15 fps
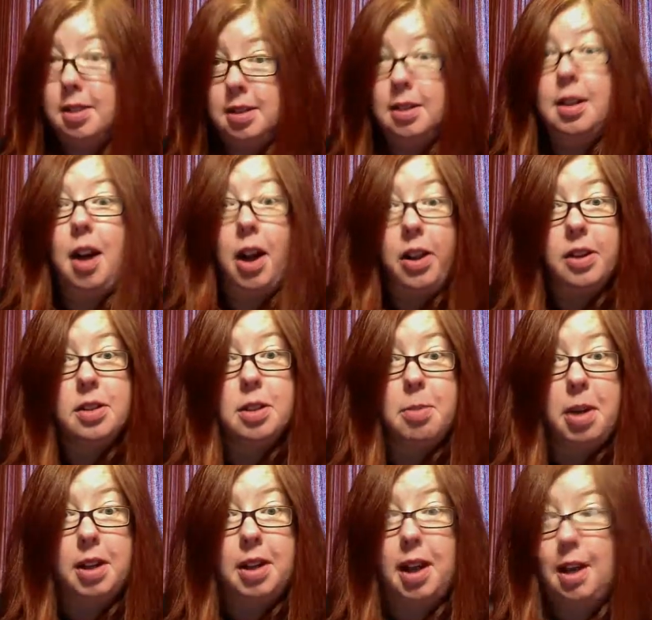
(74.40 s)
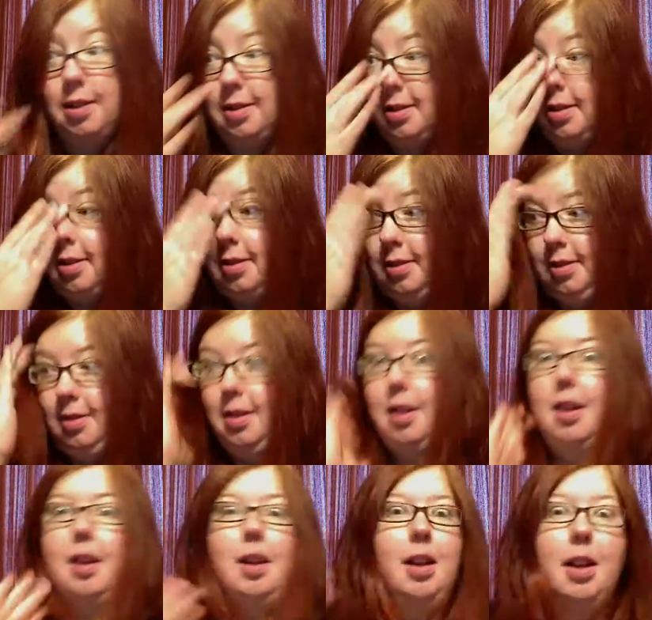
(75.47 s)
dollars to the podcast.
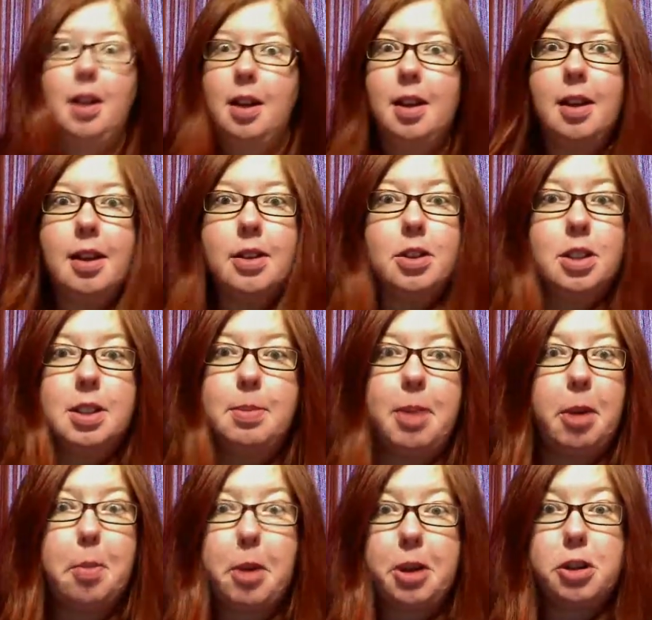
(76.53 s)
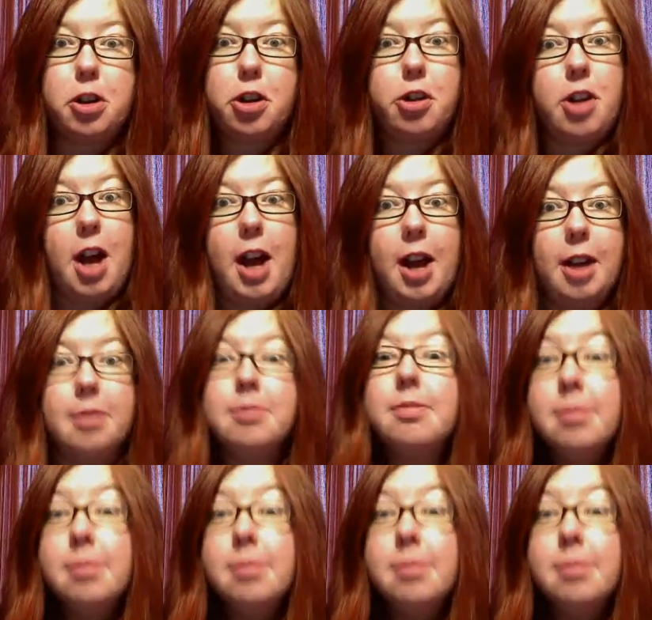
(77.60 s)
She's a better brother than I am.